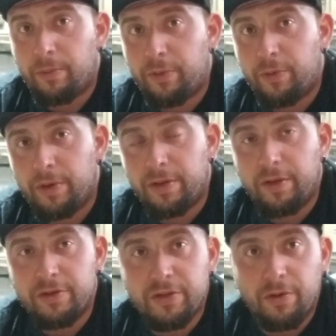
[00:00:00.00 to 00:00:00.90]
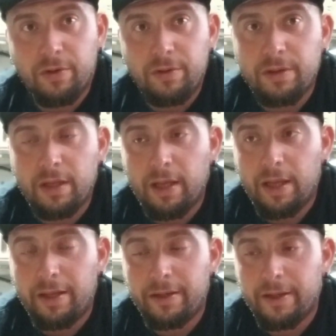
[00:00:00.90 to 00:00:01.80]
him through it years ago,
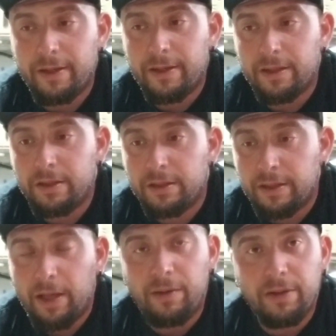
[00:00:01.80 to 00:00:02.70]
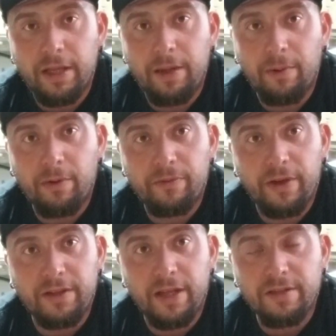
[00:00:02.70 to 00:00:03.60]
and that came out
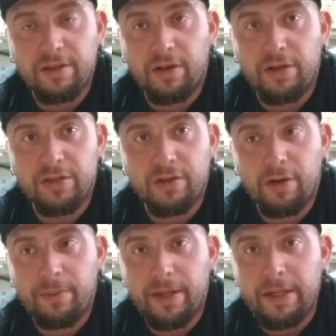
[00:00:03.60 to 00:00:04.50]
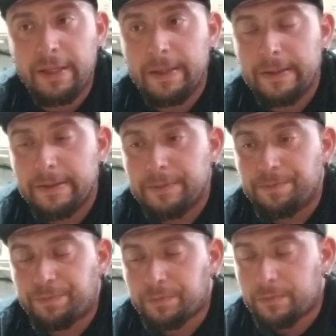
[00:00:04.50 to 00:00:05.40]
fantastic on his car, man.
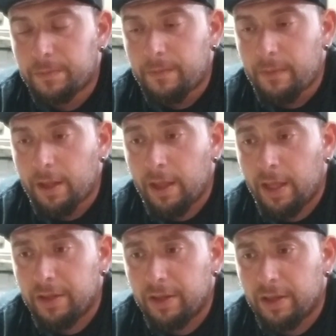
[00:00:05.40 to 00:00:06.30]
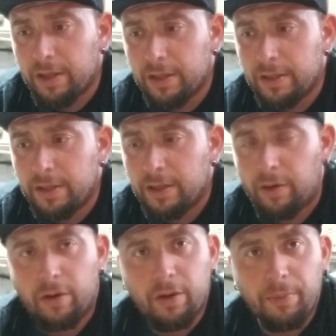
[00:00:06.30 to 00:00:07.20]
And you
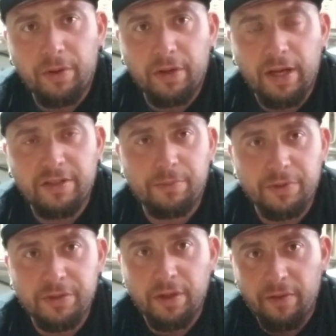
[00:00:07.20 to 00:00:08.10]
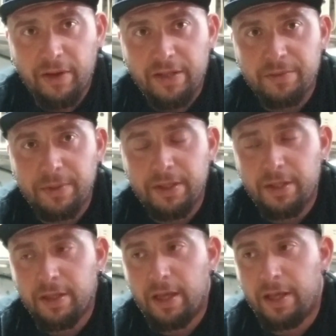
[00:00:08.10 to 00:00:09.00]
know, a couple other guys in Brazil have asked me,
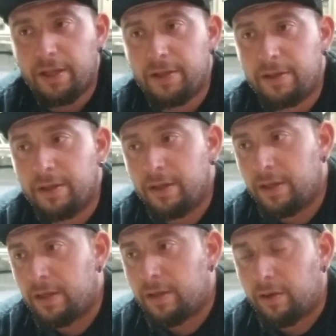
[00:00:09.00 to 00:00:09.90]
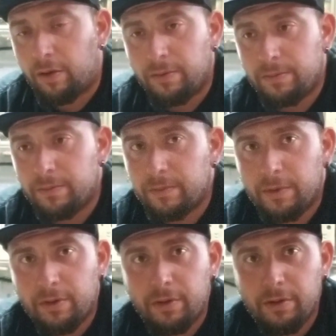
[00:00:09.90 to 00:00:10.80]
and you know,
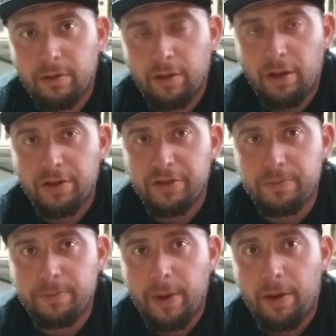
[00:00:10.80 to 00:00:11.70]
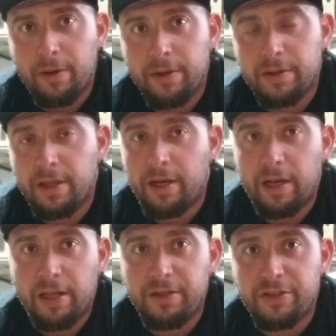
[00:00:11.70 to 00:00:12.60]
knowledge is power, and
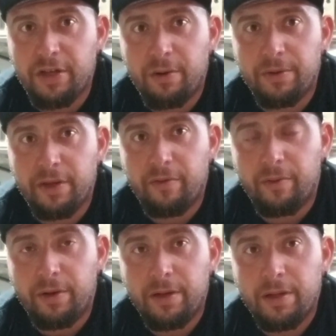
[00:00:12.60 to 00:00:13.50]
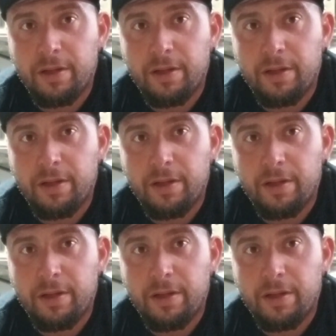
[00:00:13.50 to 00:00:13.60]
I'd like to share it with everyone.